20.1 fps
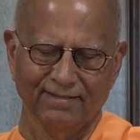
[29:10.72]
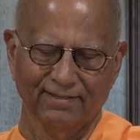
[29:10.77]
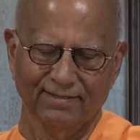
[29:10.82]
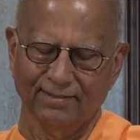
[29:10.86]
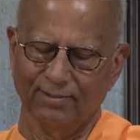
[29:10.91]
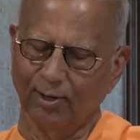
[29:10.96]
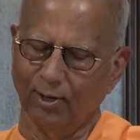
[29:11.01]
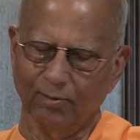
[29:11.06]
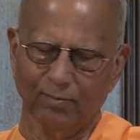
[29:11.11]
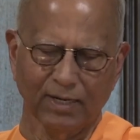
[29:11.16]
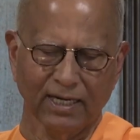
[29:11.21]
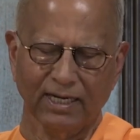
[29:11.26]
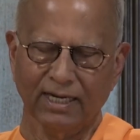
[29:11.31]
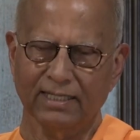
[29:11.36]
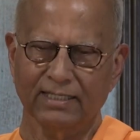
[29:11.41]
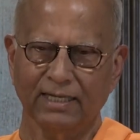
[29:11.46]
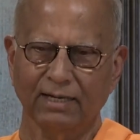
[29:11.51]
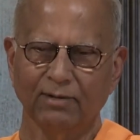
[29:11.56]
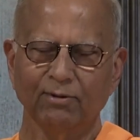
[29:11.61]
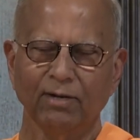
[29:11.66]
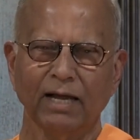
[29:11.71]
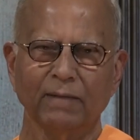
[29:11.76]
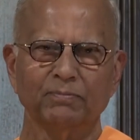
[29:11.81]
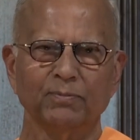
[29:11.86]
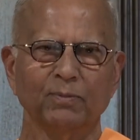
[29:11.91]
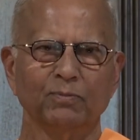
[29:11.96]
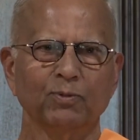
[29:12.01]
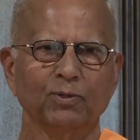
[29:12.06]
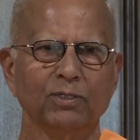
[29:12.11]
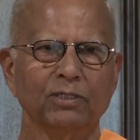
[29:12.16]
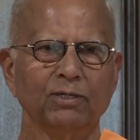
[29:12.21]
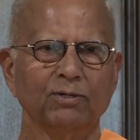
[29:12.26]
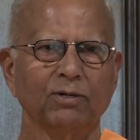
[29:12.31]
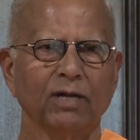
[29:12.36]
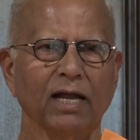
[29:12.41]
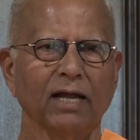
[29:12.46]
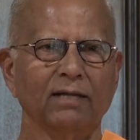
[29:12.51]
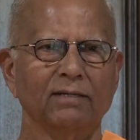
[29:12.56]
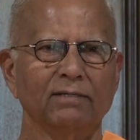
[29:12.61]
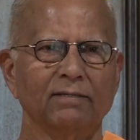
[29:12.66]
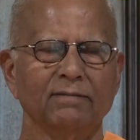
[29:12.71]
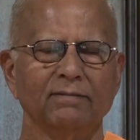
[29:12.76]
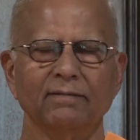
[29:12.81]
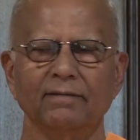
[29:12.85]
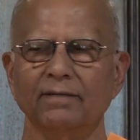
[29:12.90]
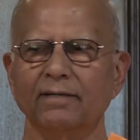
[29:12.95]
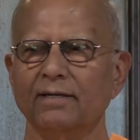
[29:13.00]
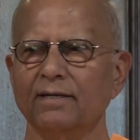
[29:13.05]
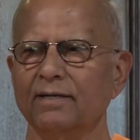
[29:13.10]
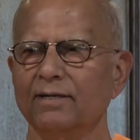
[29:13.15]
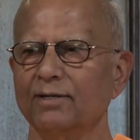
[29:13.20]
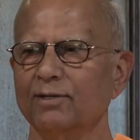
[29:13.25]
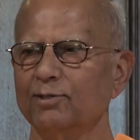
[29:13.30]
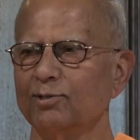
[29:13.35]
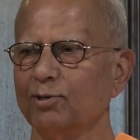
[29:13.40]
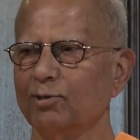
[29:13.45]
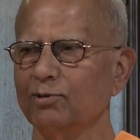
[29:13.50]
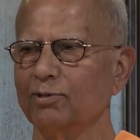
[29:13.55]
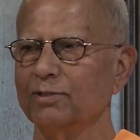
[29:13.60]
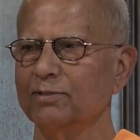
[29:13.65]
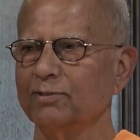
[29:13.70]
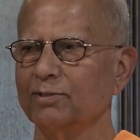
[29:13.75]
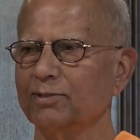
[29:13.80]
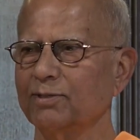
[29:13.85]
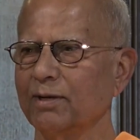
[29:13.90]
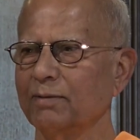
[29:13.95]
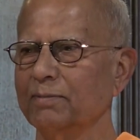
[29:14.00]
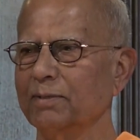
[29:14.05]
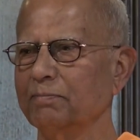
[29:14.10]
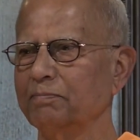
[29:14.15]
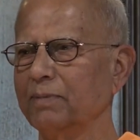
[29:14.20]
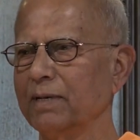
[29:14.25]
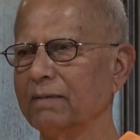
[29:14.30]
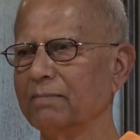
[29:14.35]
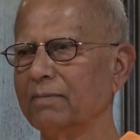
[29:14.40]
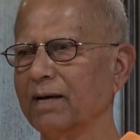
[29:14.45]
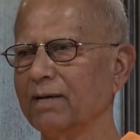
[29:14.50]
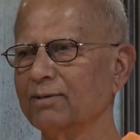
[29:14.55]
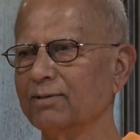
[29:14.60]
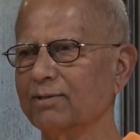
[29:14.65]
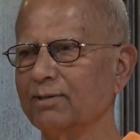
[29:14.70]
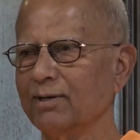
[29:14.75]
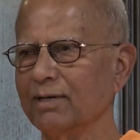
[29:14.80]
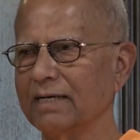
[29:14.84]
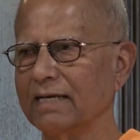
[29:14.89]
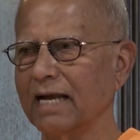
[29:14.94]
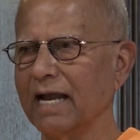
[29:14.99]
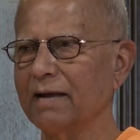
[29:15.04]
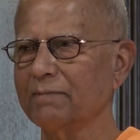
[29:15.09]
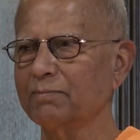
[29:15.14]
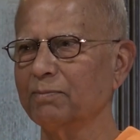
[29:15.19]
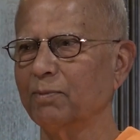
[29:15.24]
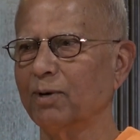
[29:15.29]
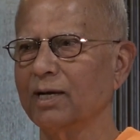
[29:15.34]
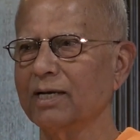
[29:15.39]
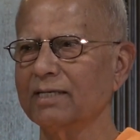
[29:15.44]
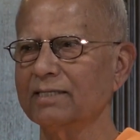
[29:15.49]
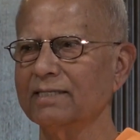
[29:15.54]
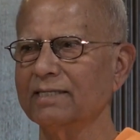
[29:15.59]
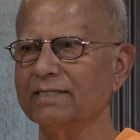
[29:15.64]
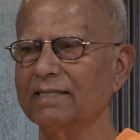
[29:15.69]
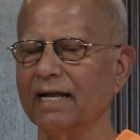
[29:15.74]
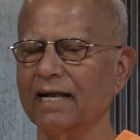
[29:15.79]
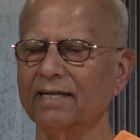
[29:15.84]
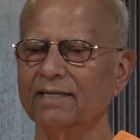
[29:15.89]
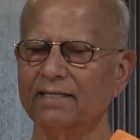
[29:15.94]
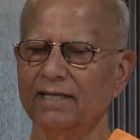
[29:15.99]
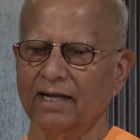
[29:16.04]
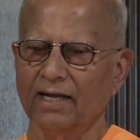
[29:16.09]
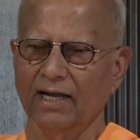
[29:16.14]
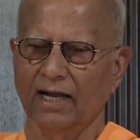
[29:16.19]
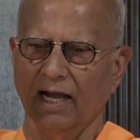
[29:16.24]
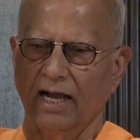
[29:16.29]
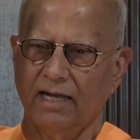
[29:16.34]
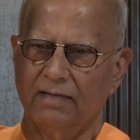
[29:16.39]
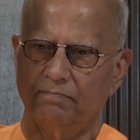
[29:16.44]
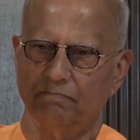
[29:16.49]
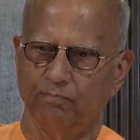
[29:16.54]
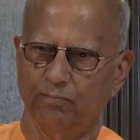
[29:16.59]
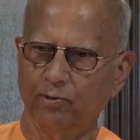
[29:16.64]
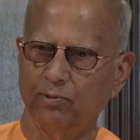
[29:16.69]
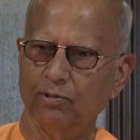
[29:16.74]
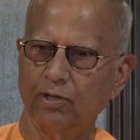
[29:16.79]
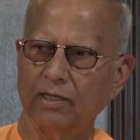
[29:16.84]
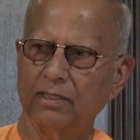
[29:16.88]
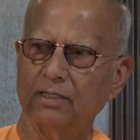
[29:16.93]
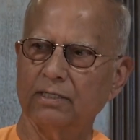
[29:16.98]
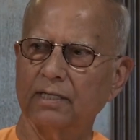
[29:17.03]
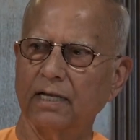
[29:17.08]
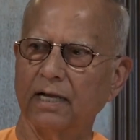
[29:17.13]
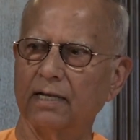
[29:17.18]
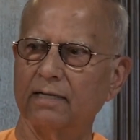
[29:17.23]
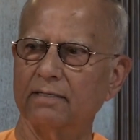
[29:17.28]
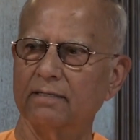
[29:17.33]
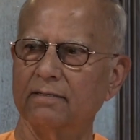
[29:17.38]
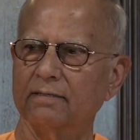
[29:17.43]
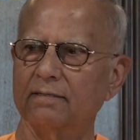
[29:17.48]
No, Maharaj, you will have to put your hand. So Swami Premananda grabbed Maharaj's hand and put on his head.